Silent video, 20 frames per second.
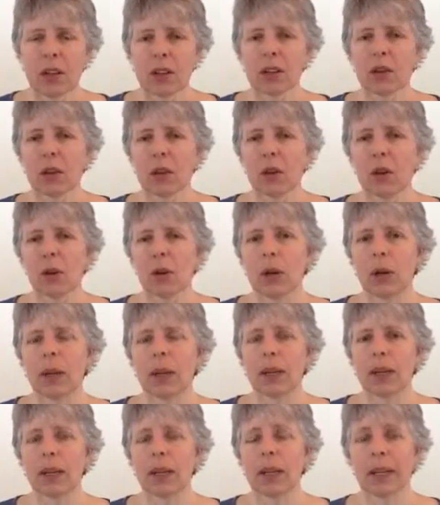So,
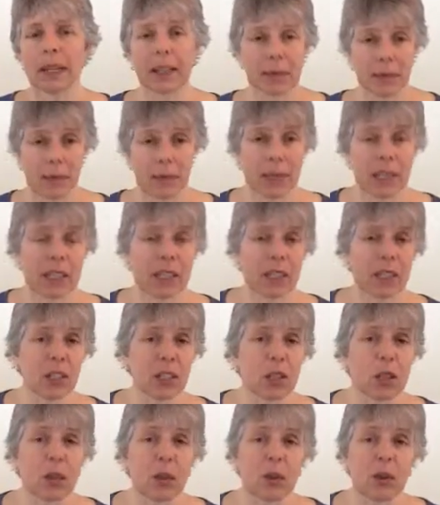and listen
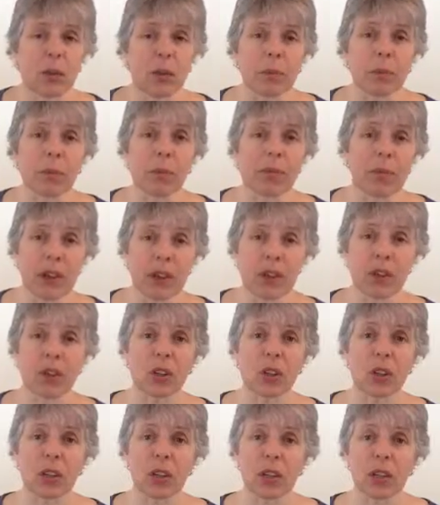to some
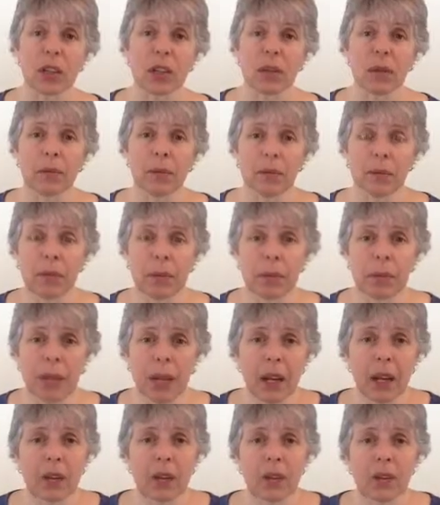professional
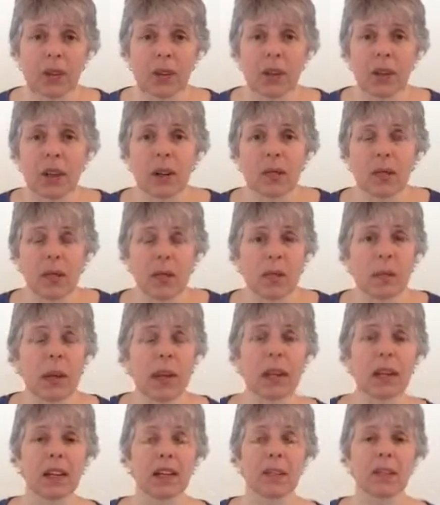players of some
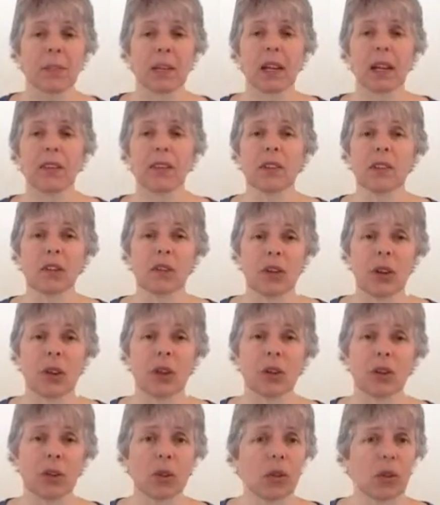bands play this
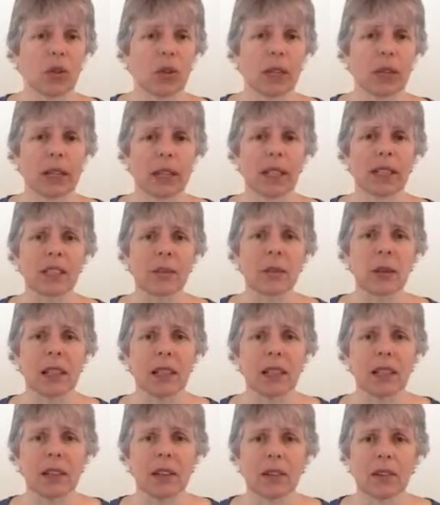song so you can really get some
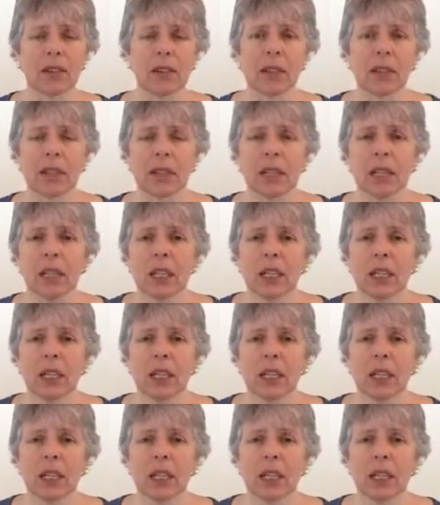ideas and